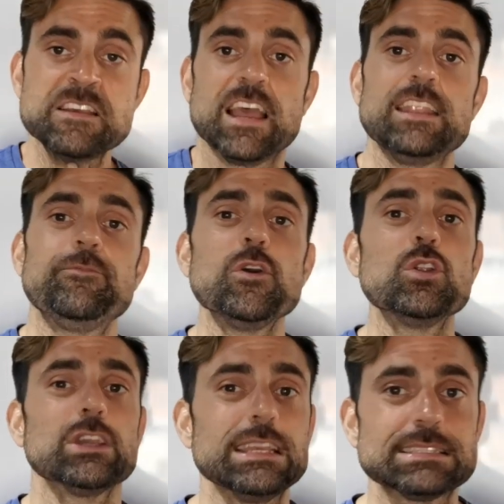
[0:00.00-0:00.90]
And if you're
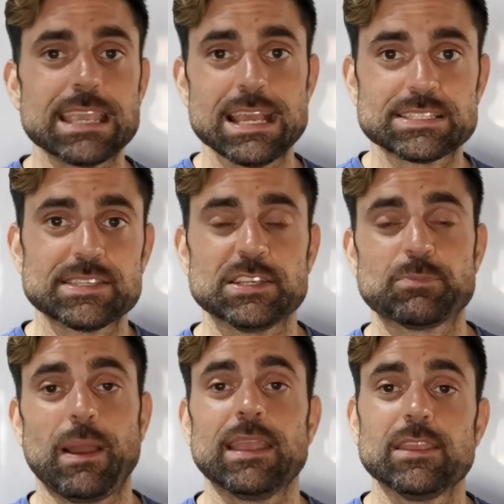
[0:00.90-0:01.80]
looking to get a six
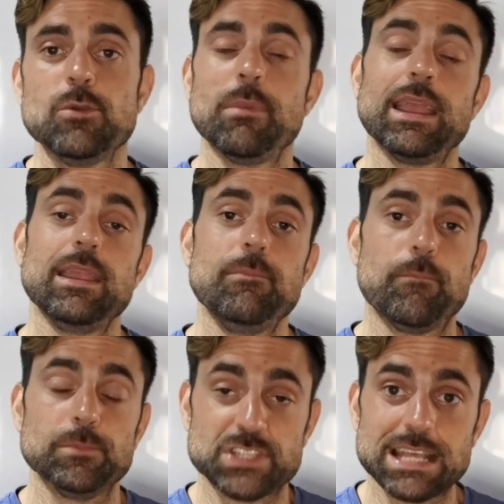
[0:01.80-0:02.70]
pack, you may
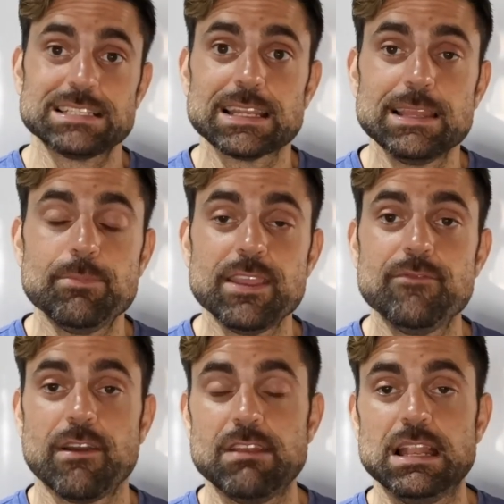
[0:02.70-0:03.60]
genetically
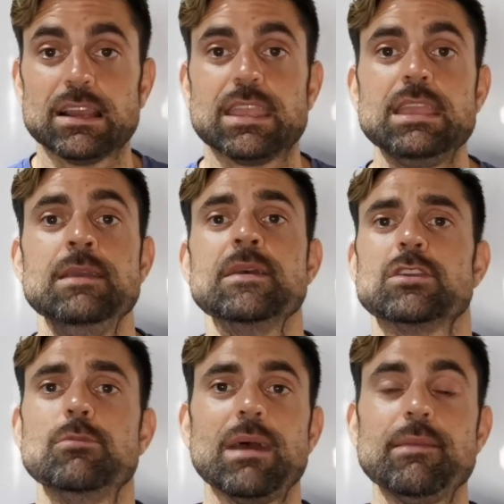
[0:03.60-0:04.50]
be very lucky.
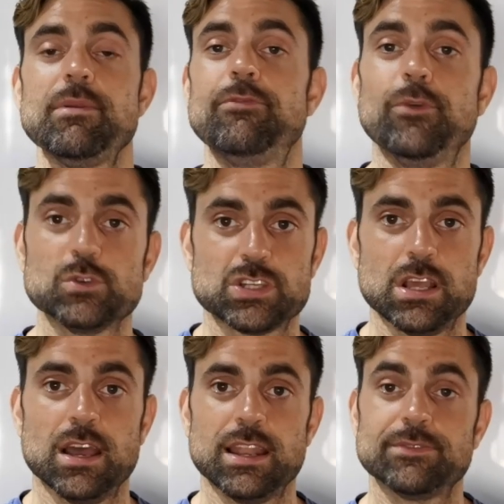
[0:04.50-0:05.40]
You may be
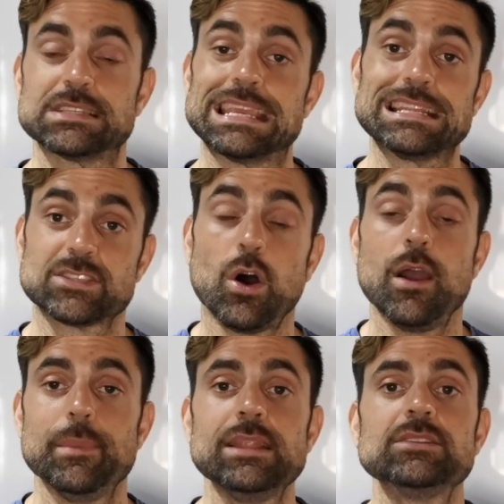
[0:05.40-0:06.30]
fortunate enough to get the
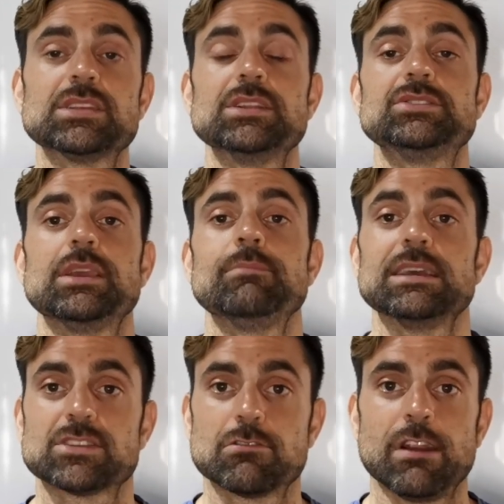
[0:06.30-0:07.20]
time into the gym.
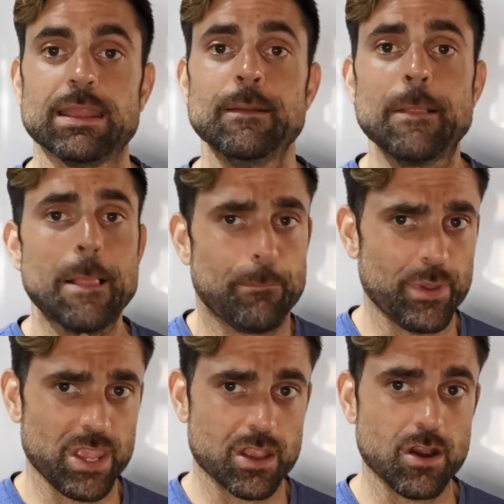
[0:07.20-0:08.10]
That's great
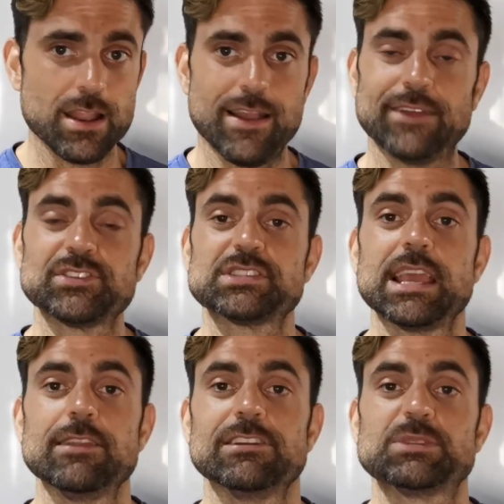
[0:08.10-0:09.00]
but you kind of have to
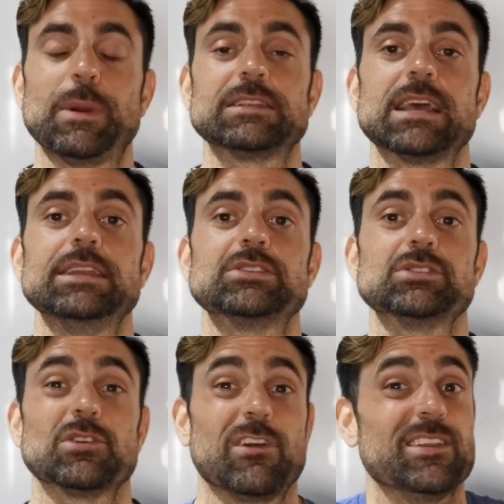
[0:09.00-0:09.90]
set your
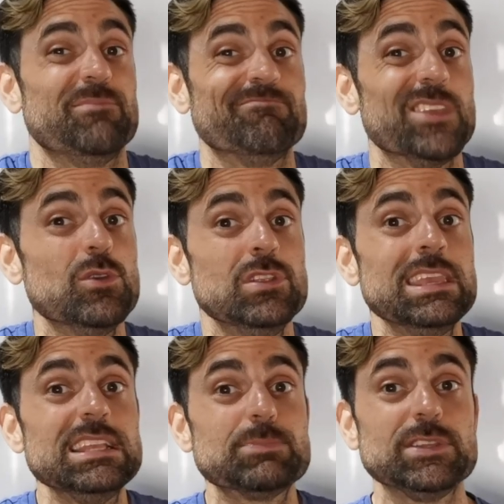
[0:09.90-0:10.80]
expectations, all right? You, you
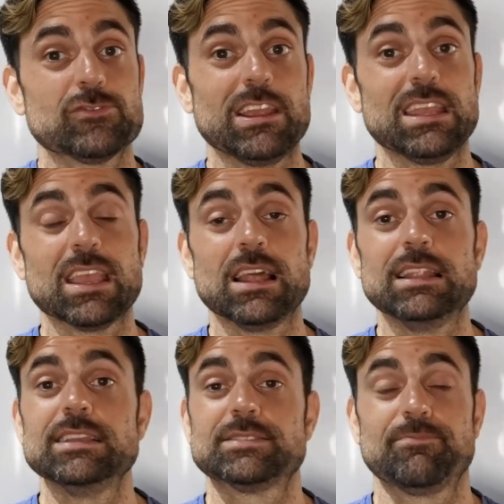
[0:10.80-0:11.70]
need to be training at
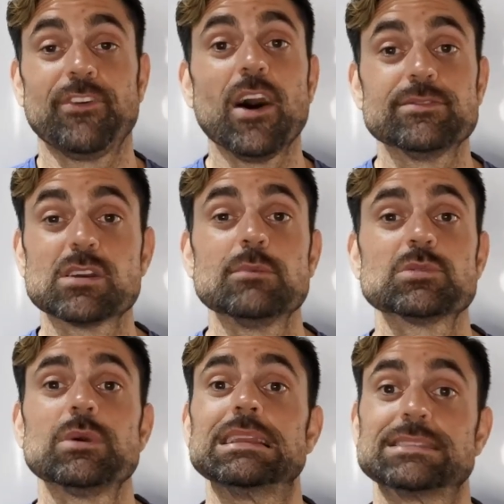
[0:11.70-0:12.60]
least five
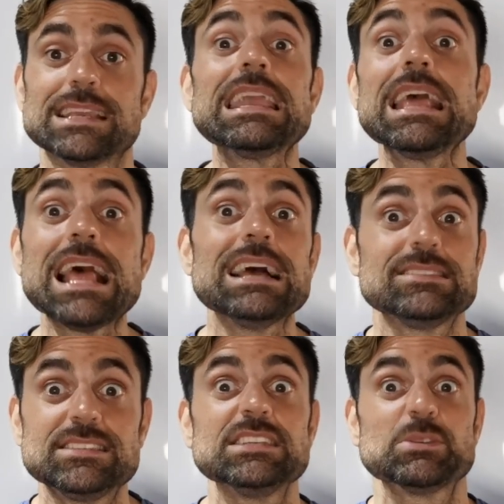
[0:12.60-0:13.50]
times a week to get
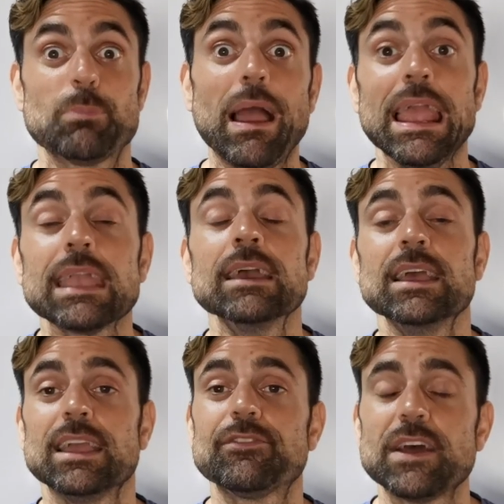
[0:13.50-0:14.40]
that six pack,
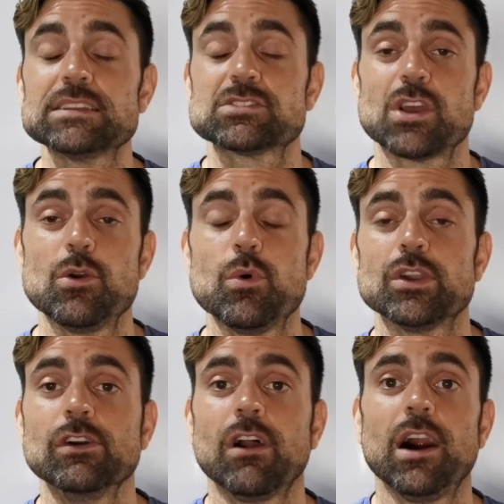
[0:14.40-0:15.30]
if that's so
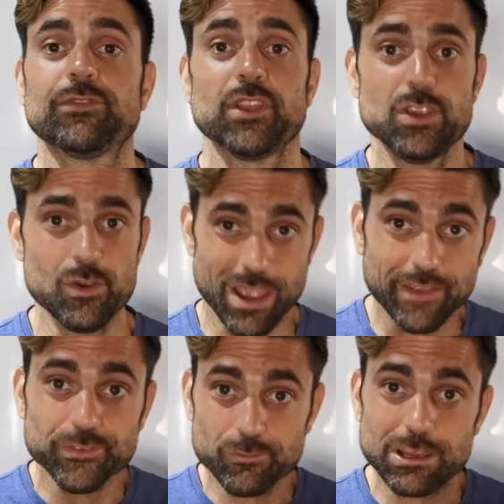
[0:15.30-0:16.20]
what you're after. You
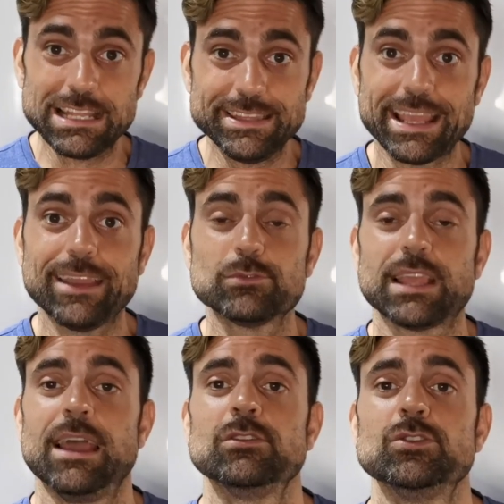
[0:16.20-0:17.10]
have to really nail
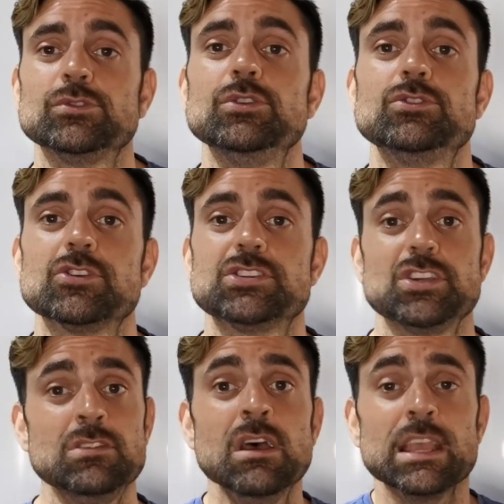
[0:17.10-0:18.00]
down your
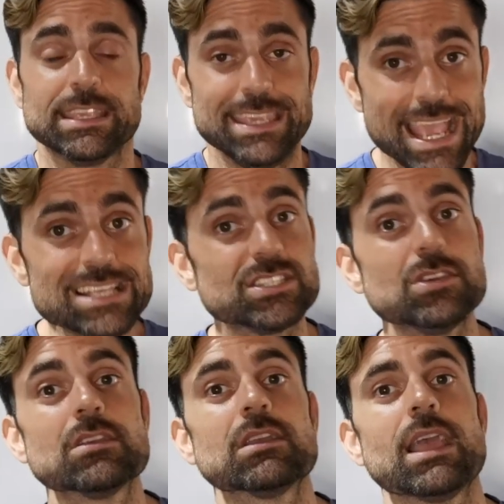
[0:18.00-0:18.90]
nutrition. Yes,
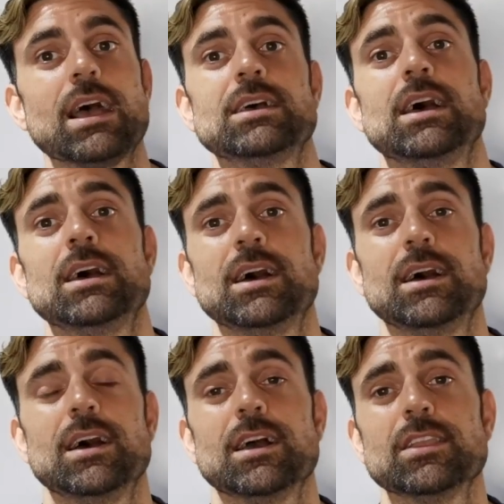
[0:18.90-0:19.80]
you can get
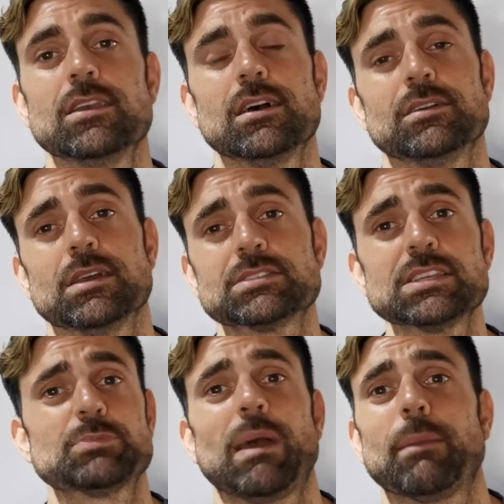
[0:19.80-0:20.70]
a, a, a
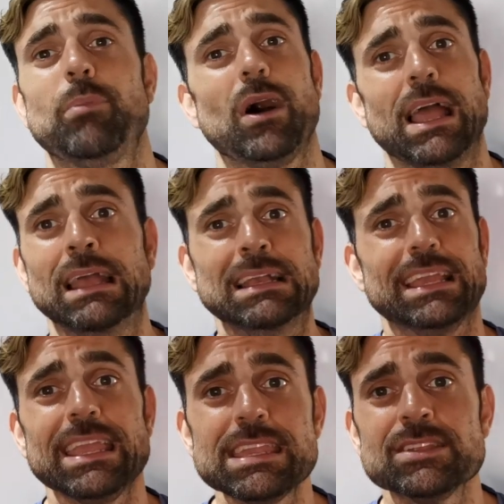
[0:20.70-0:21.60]
six pack
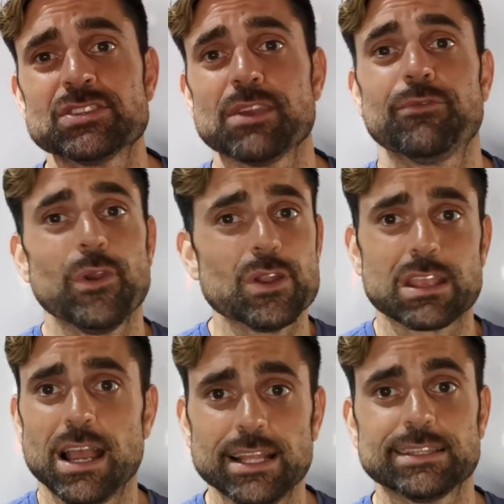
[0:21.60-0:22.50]
by eating shit food
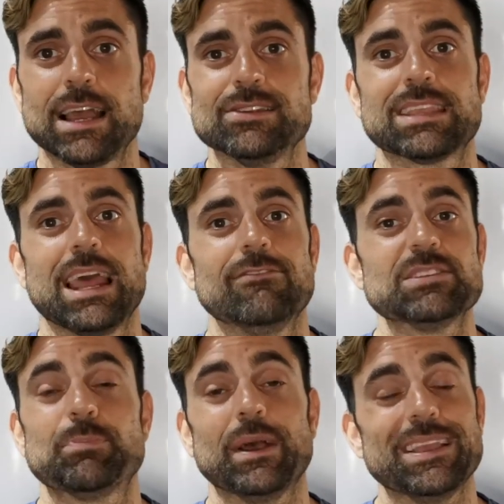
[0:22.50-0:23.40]
and cutting down your
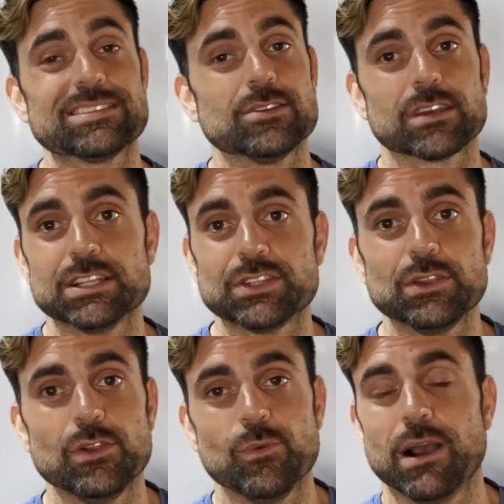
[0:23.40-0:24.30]
calories, but it's not going to do
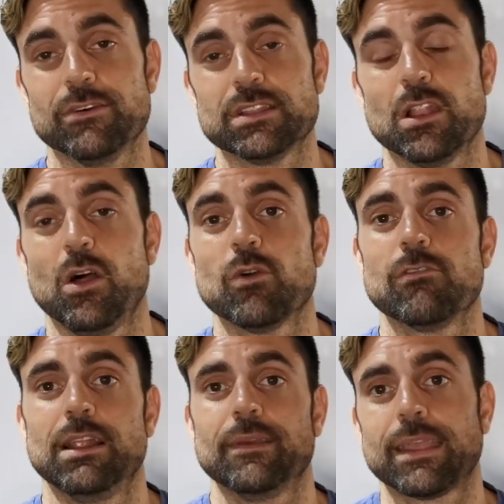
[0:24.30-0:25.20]
you well in the long
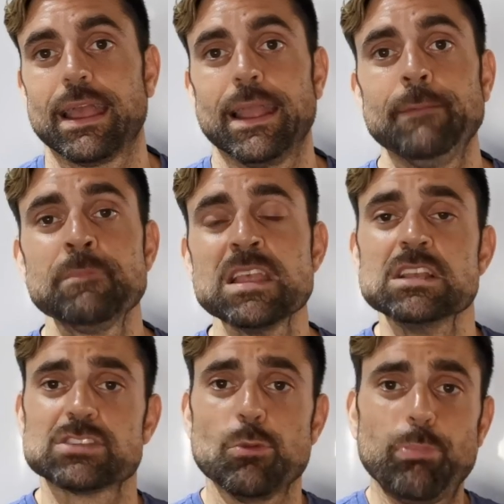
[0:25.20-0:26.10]
run, okay?
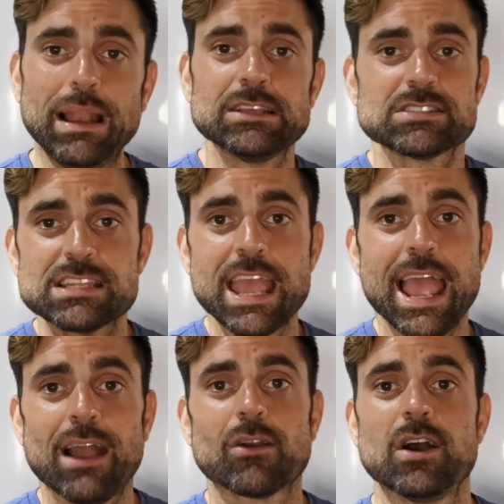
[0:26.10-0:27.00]
So, balancing it
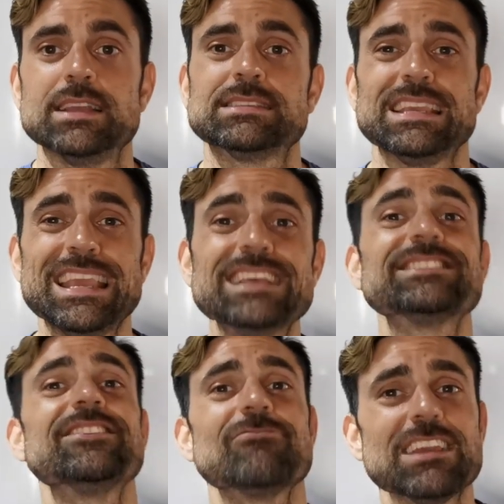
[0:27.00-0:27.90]
out, guys,
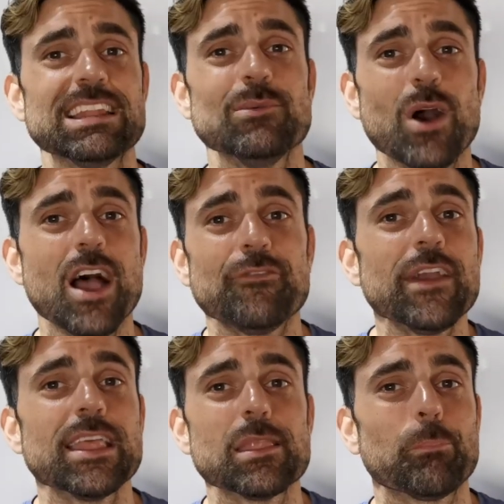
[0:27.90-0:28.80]
is it really worth
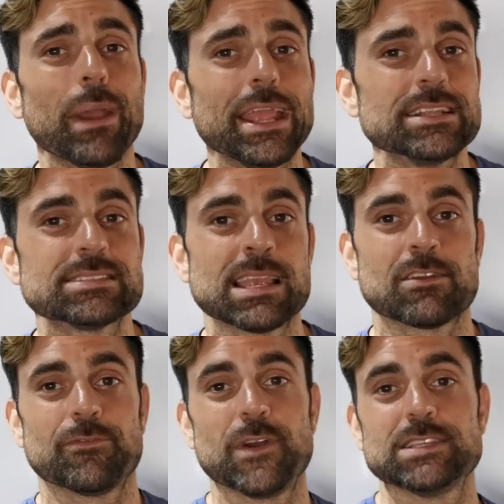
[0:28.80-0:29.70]
it? The pain and
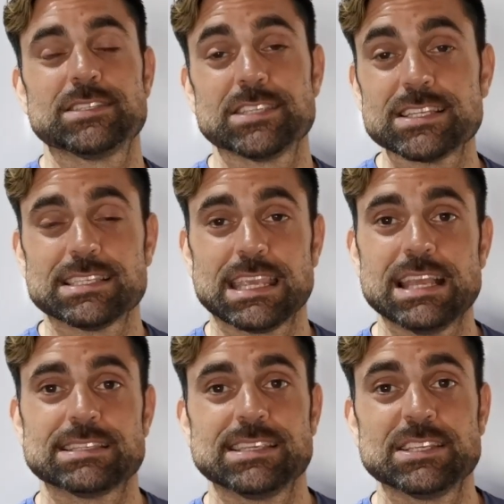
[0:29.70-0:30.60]
sacrifice just to
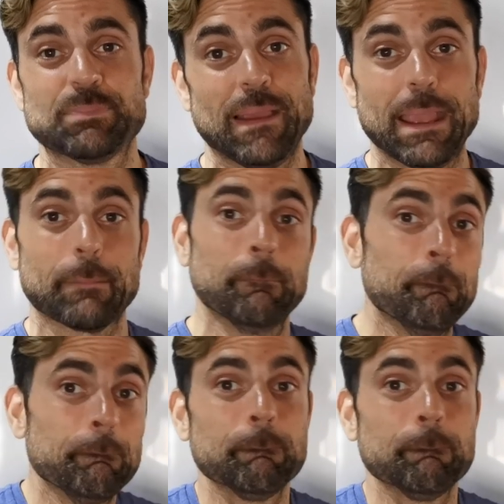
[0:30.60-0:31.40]
get a six pack?